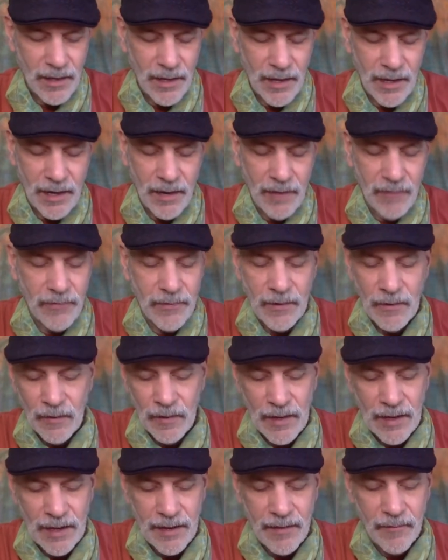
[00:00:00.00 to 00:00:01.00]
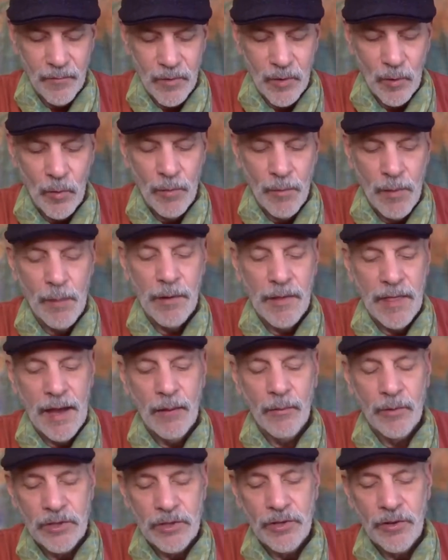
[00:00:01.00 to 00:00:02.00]
And I feel like, or maybe
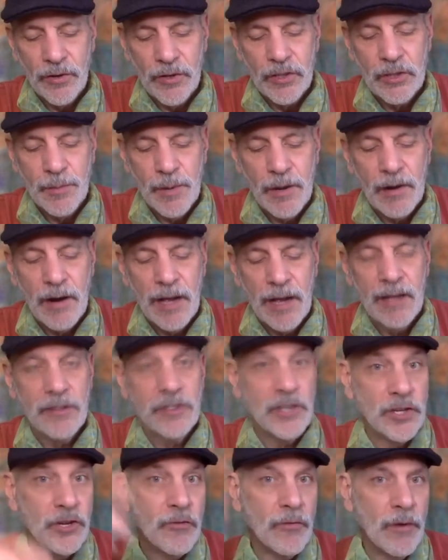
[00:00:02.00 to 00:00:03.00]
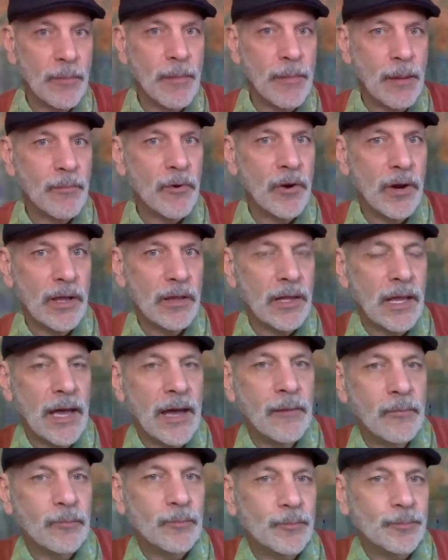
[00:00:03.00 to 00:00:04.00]
that was your experience and you're remembering
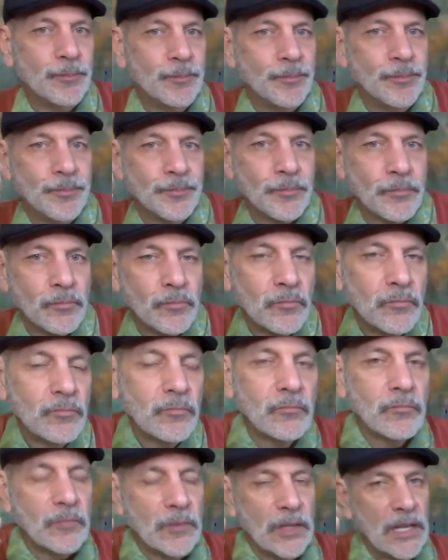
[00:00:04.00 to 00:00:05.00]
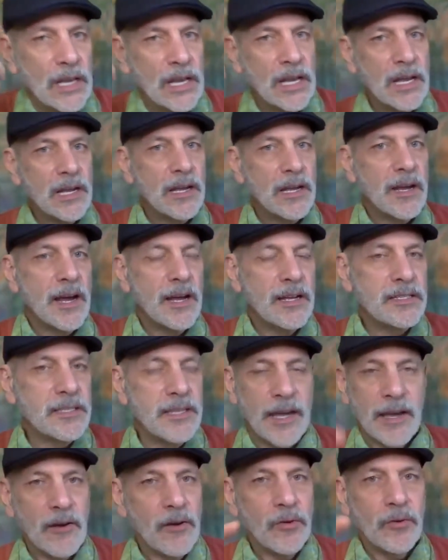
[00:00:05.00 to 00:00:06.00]
that and
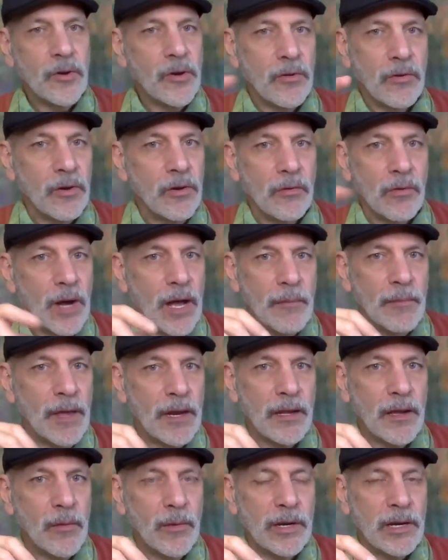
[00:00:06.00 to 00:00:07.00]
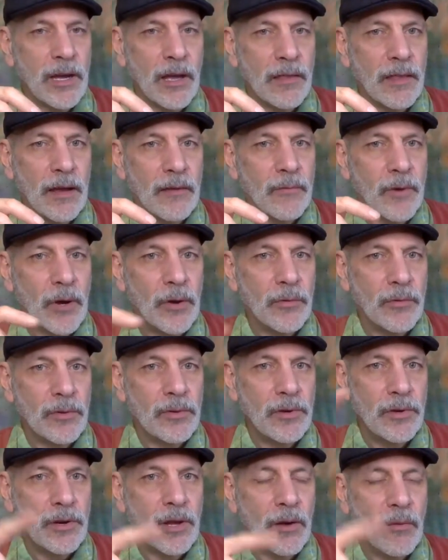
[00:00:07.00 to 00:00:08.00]
saying, oh, no, I'm not going down that road.
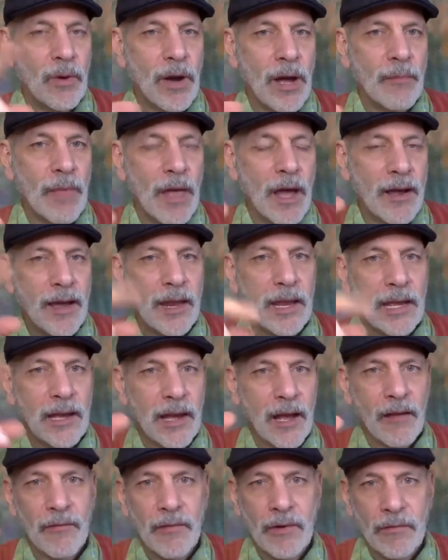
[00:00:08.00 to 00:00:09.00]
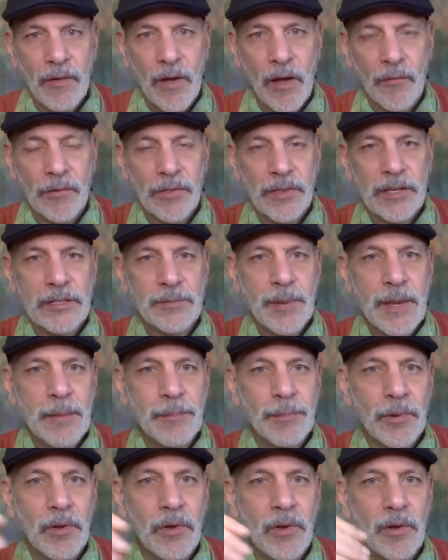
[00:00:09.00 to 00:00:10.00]
You know, I'm not getting involved with these
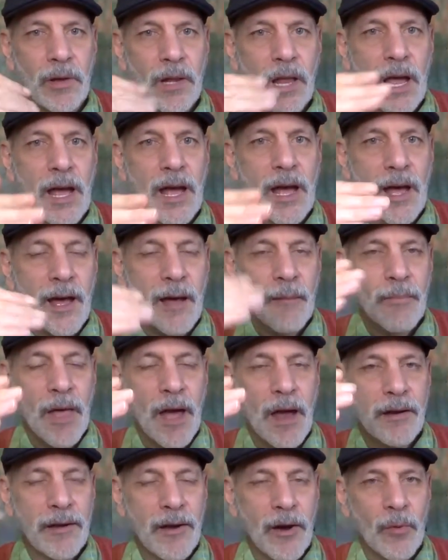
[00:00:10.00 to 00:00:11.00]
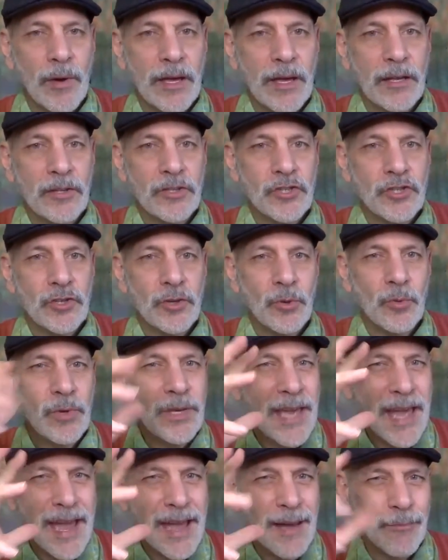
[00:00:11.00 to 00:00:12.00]
people. I'm not going to
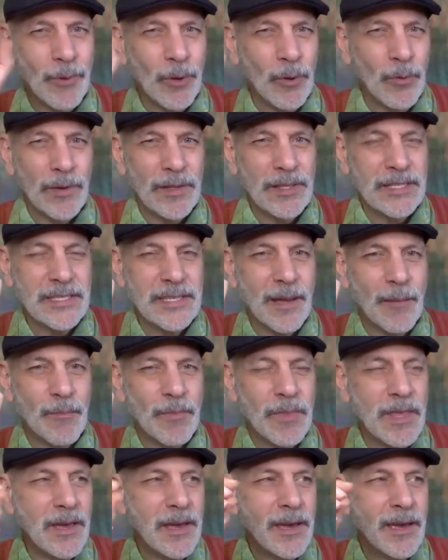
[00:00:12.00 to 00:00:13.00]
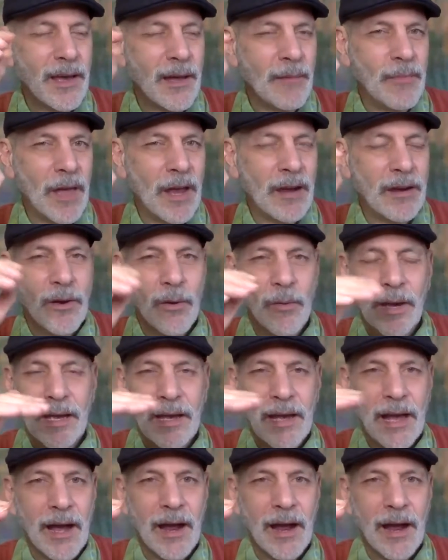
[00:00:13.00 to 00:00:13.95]
gamble with something. I'm going